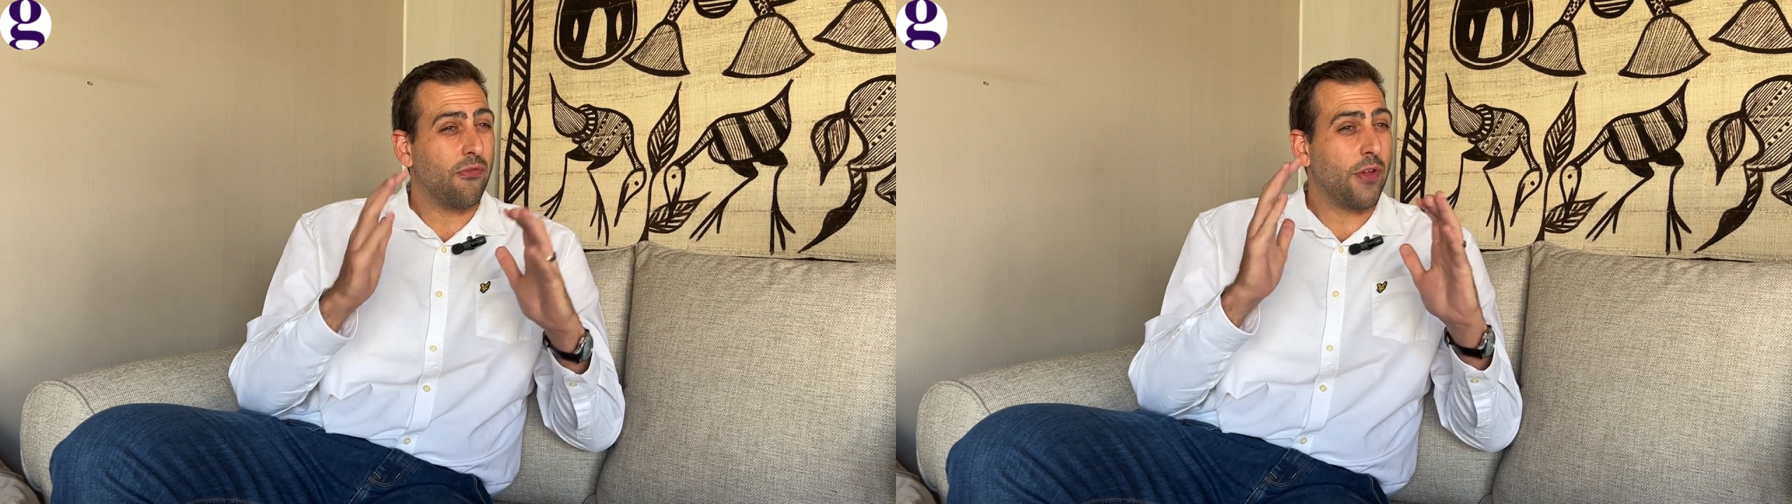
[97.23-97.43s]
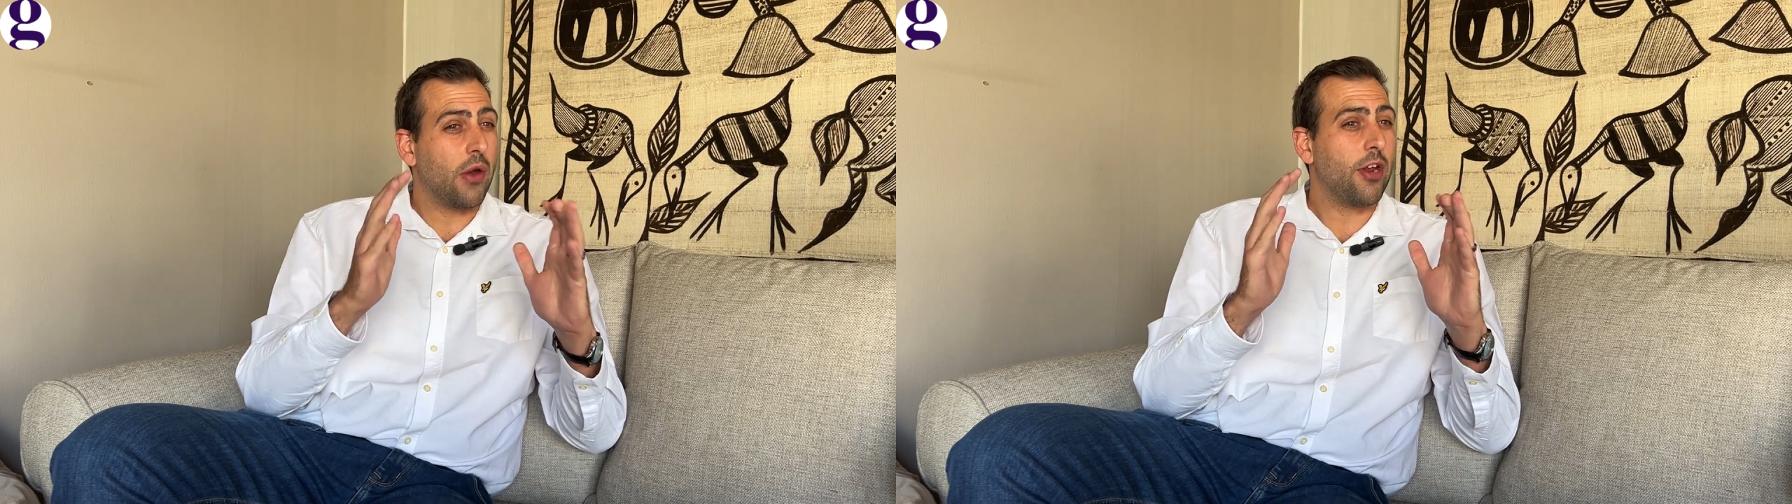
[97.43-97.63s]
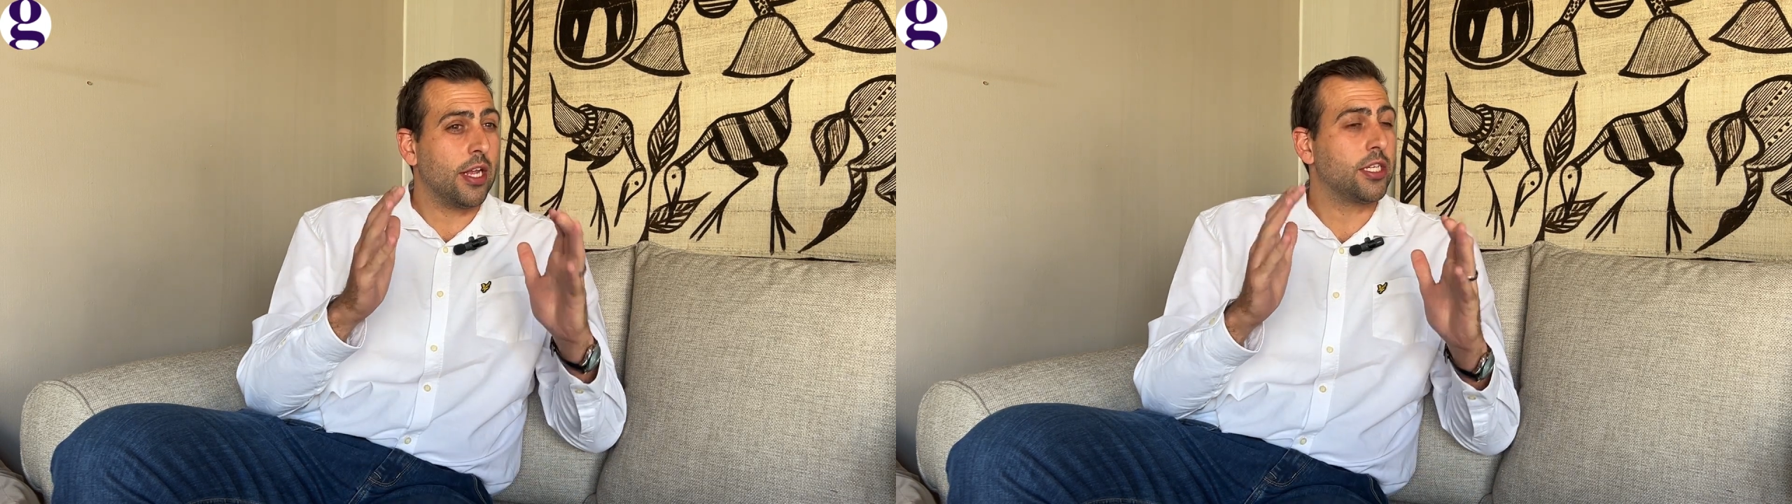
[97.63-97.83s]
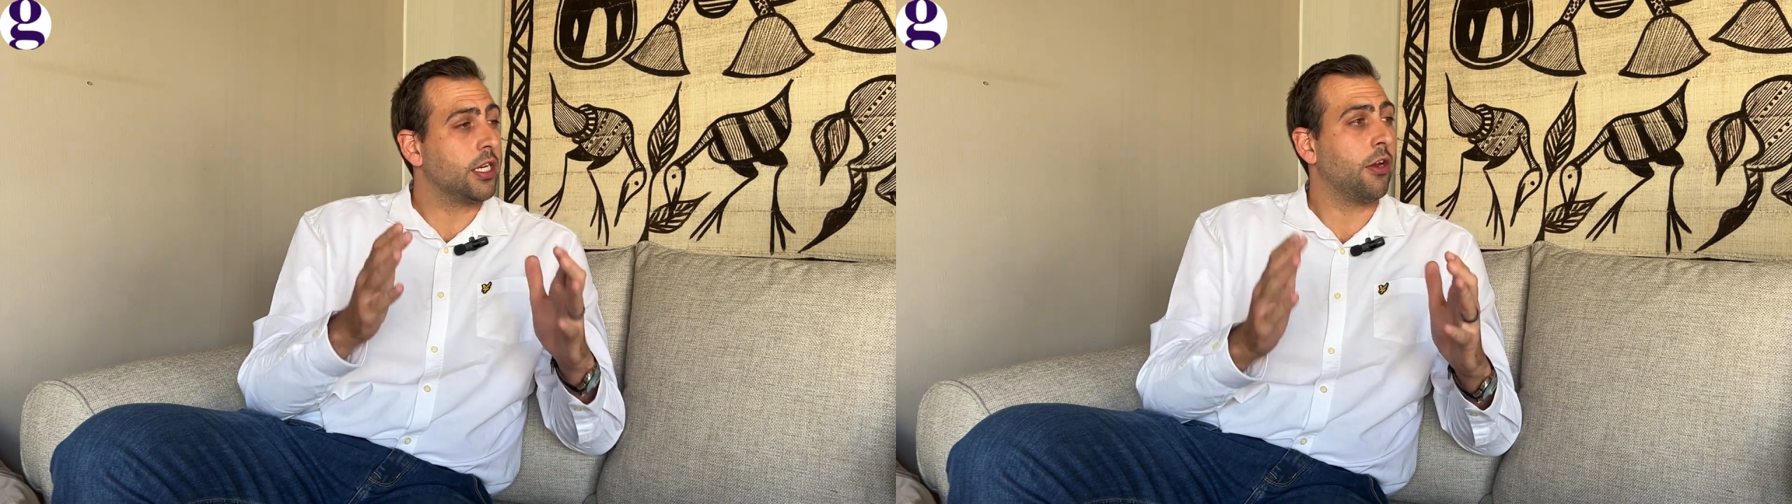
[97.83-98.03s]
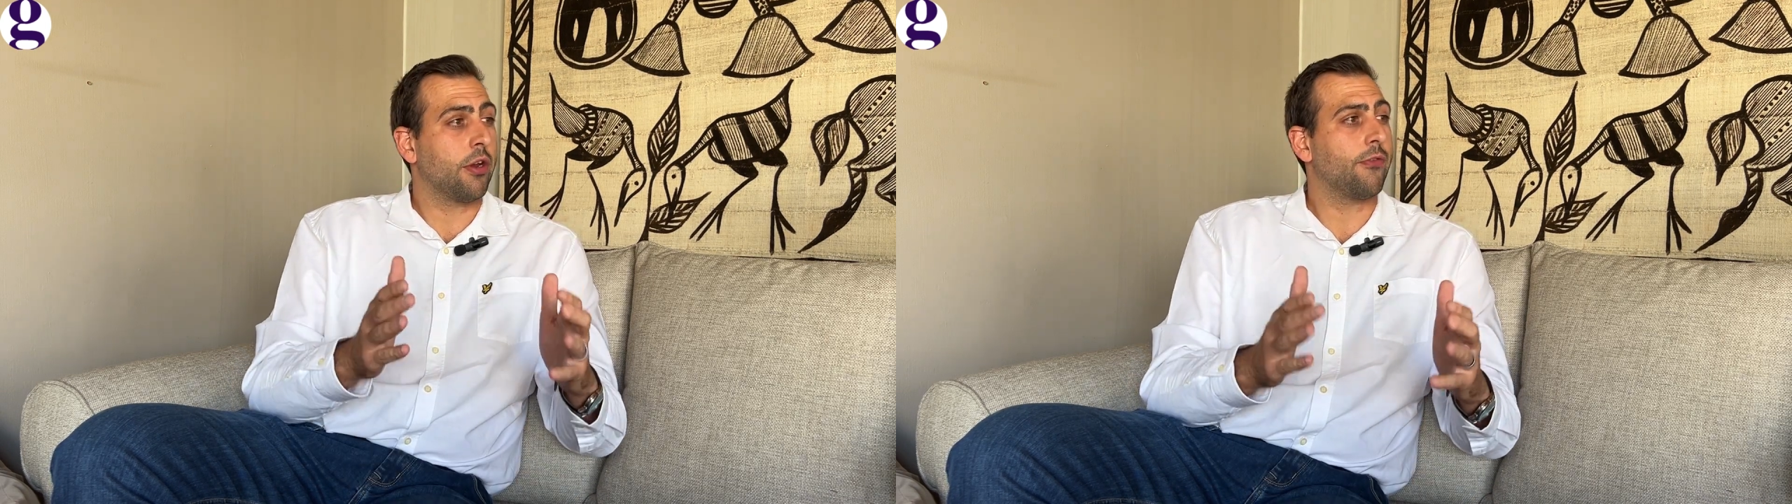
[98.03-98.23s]
very
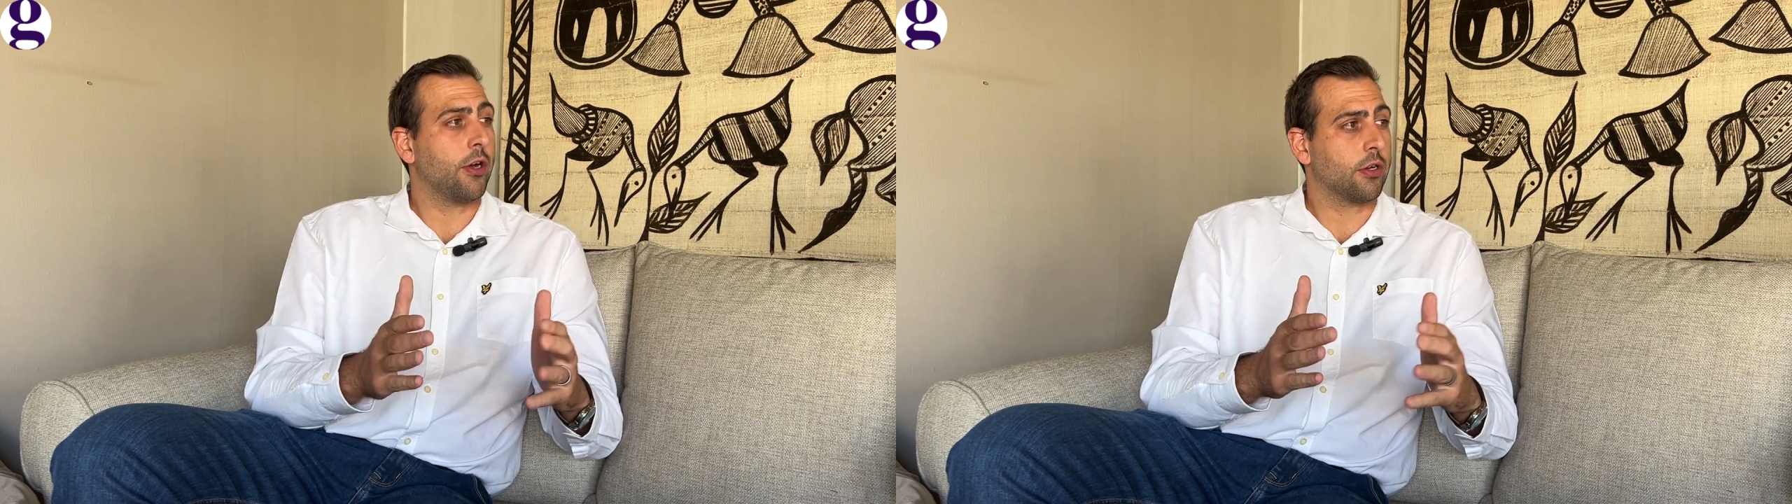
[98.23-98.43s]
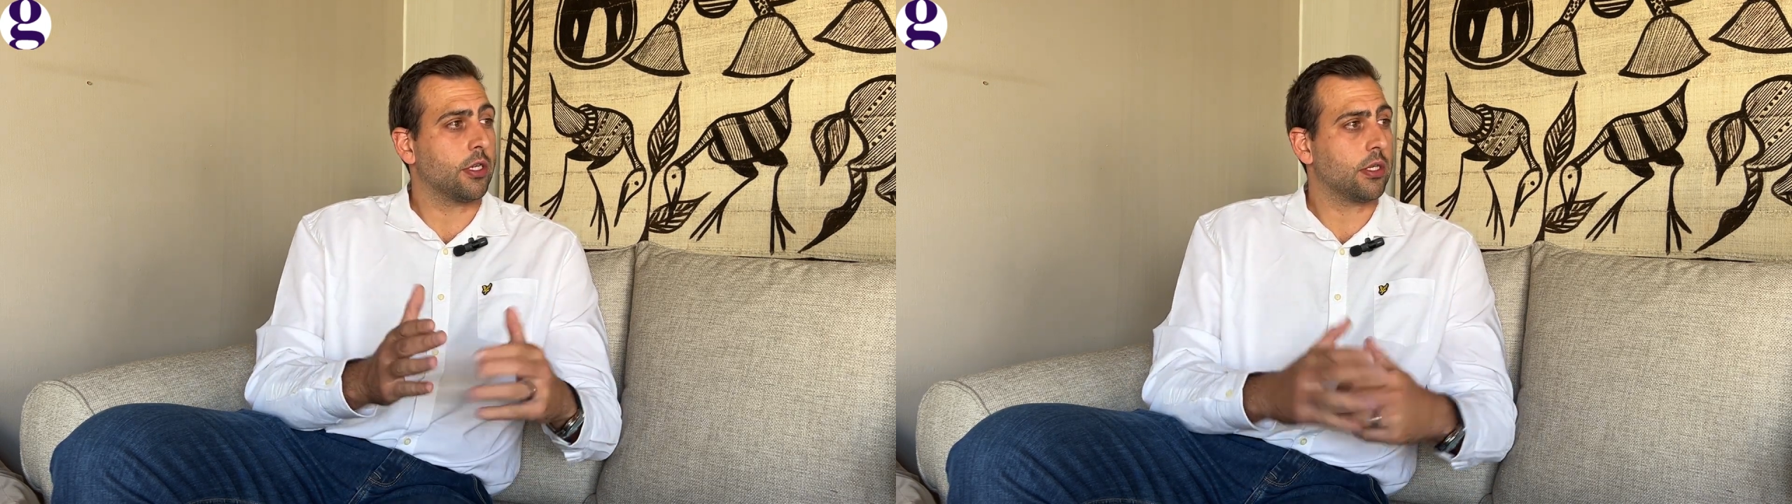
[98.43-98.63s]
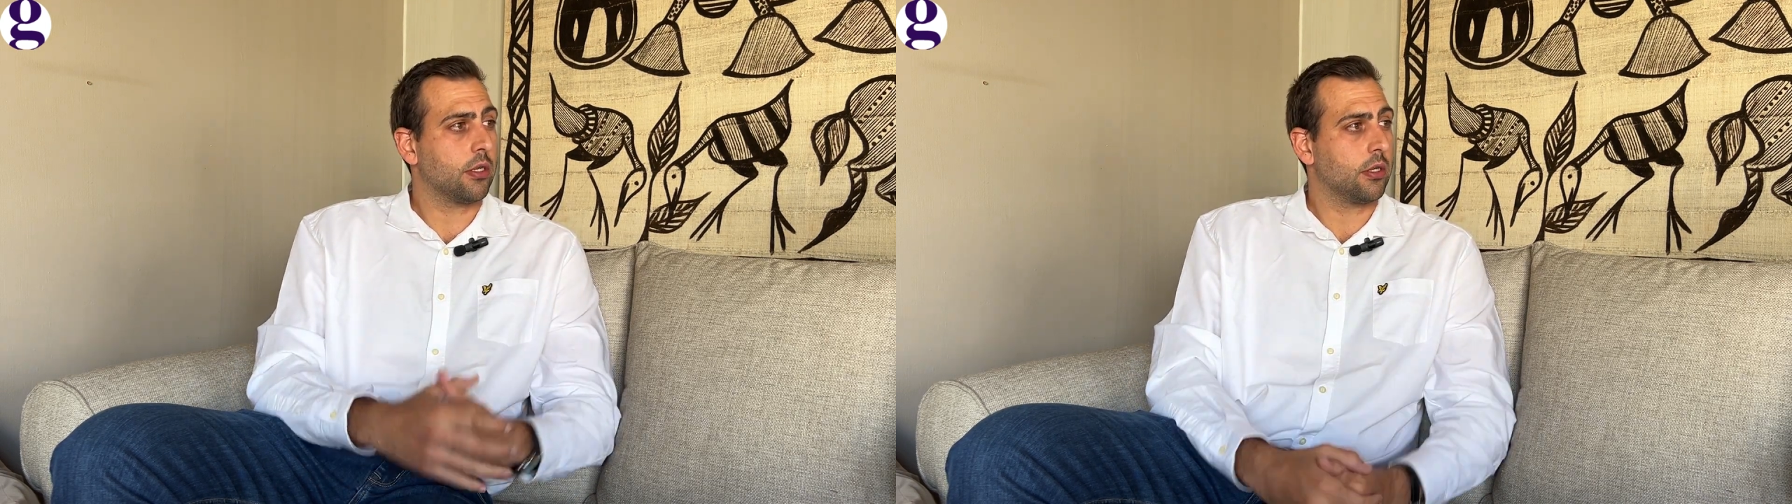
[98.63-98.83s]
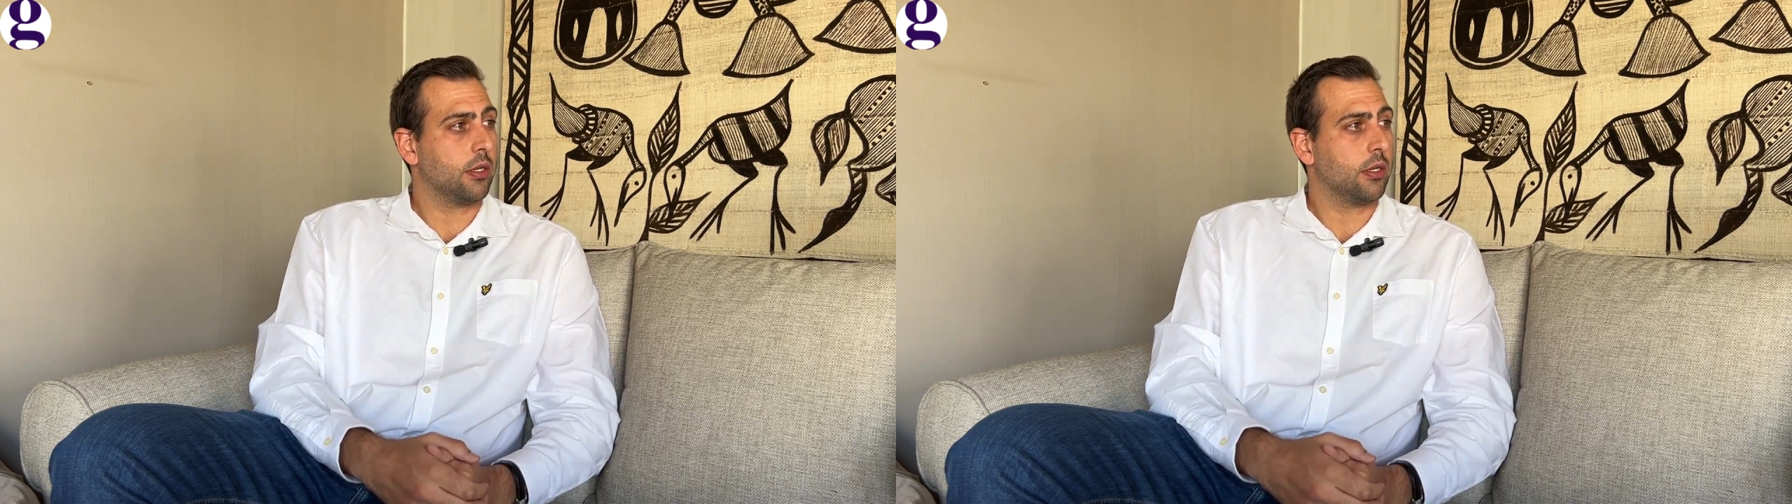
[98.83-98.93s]
engineering focused,